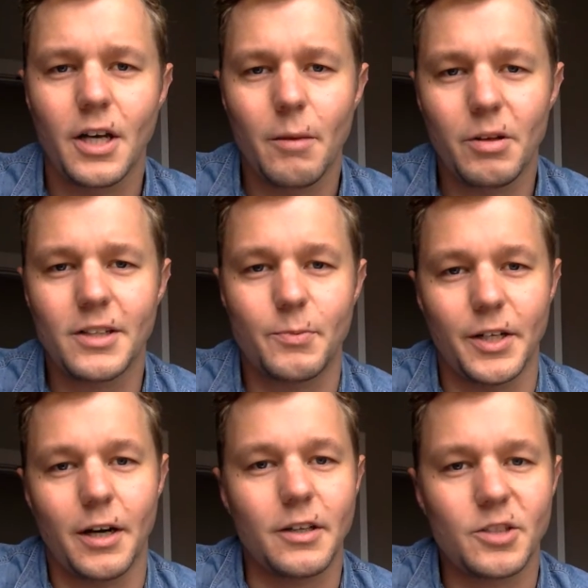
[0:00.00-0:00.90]
But let's be
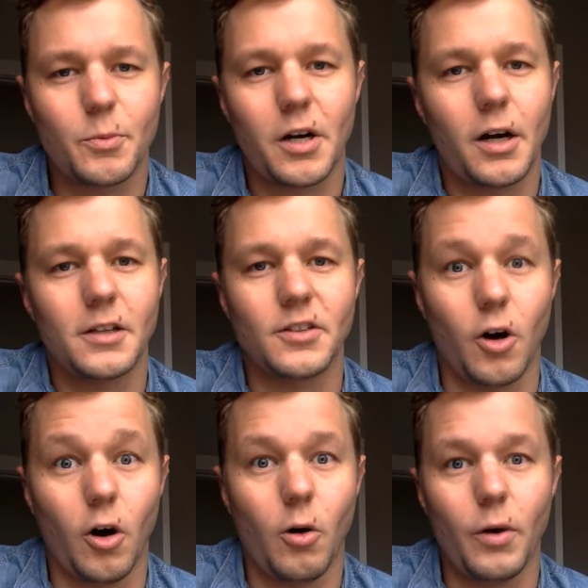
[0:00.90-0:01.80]
honest, Spurrier
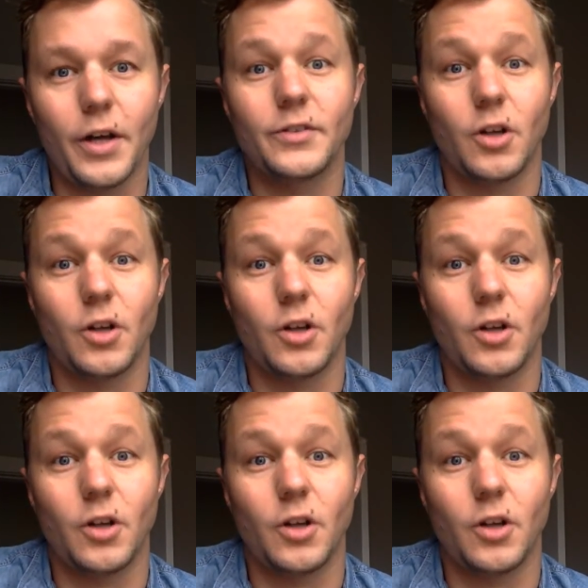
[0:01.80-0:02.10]
always,